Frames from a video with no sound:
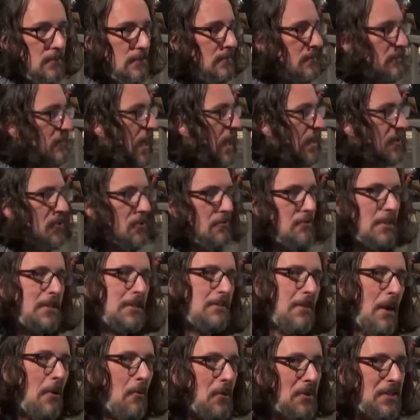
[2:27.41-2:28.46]
not so much
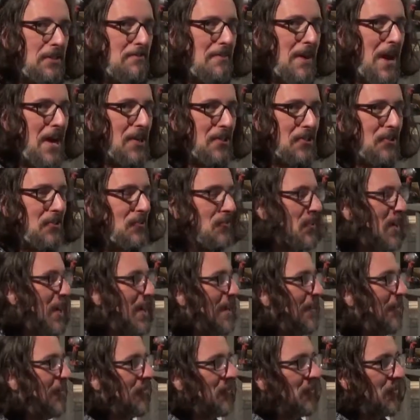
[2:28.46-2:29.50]
about what's imagined, right?
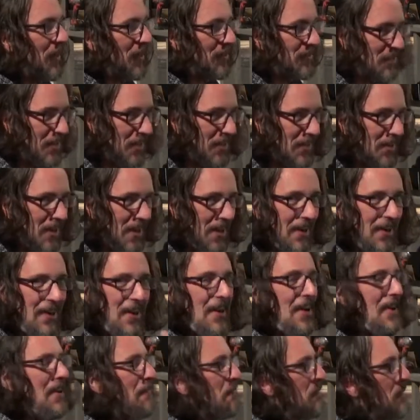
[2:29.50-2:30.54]
Although that's in there.
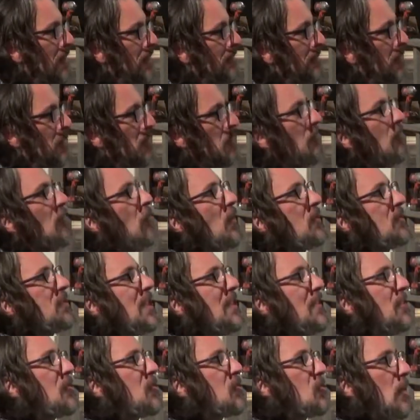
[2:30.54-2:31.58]
But for what's
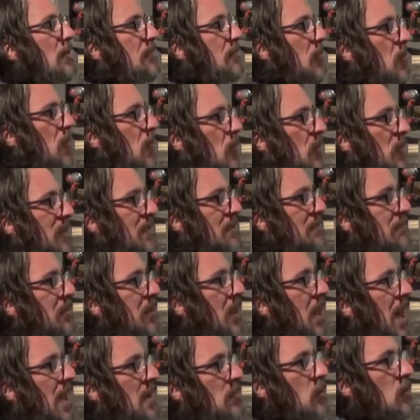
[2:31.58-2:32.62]
in the script or what's
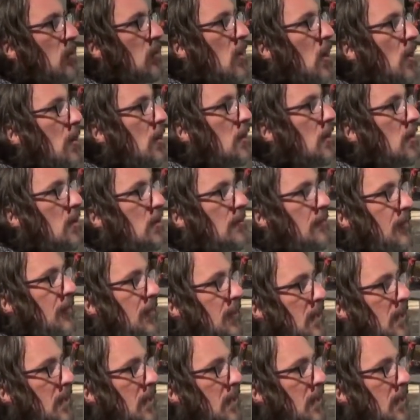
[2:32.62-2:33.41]
implied, we're going to look for the